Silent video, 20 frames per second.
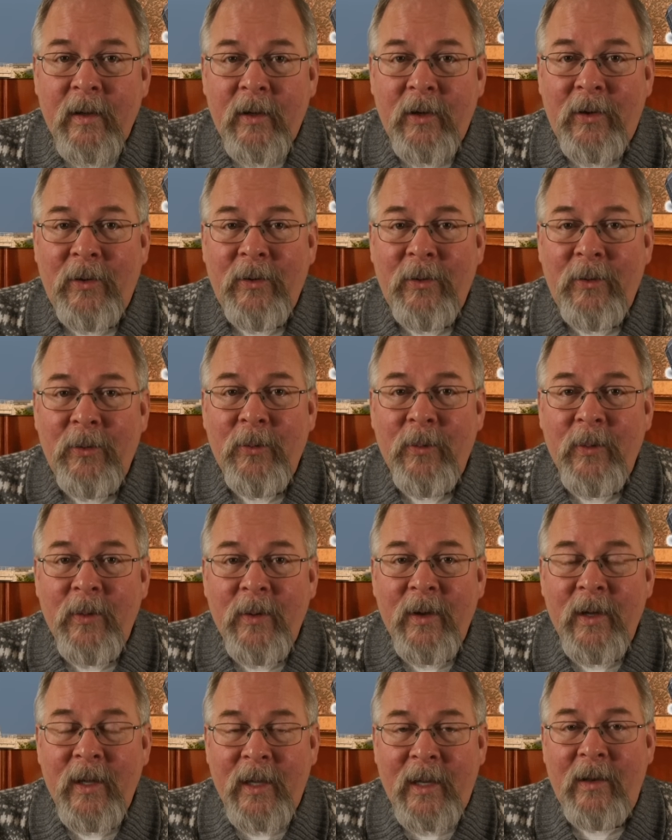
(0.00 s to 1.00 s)
Go
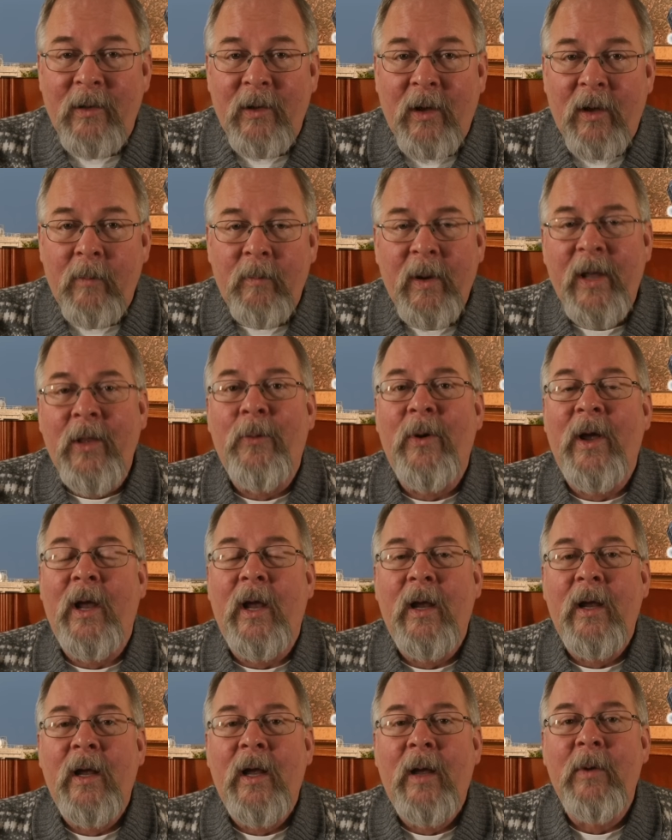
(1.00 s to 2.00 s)
Elon. By the
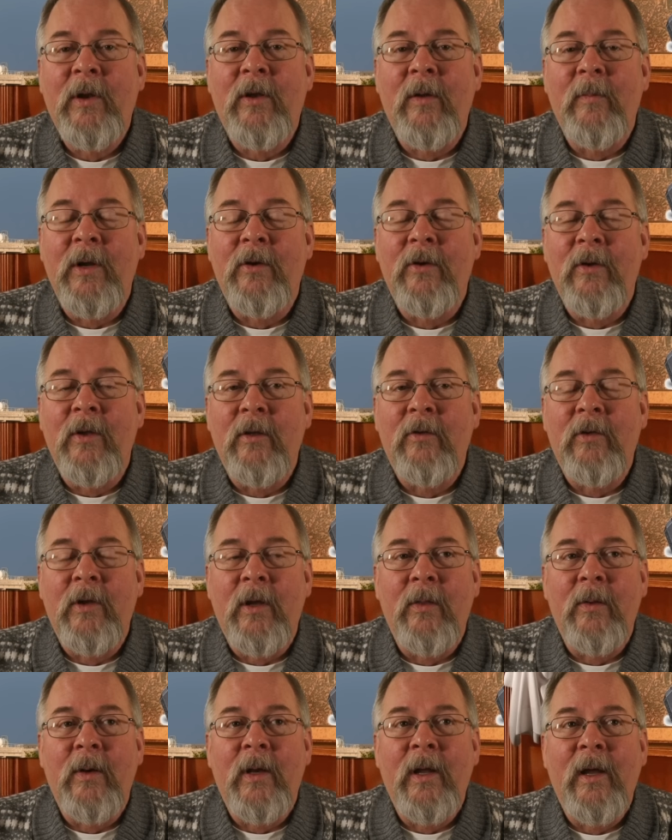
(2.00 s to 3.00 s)
way, I meant to mention this
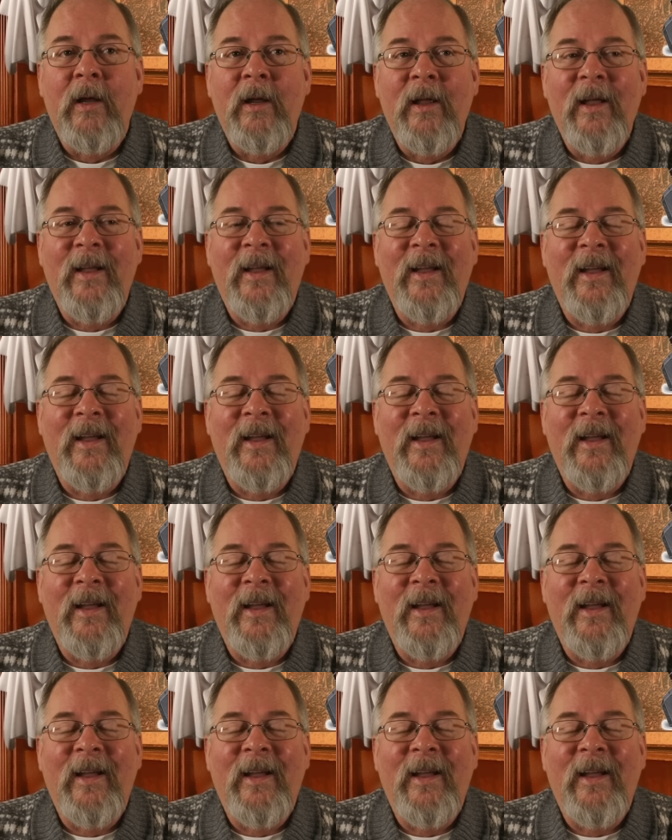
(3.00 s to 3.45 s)
the other day.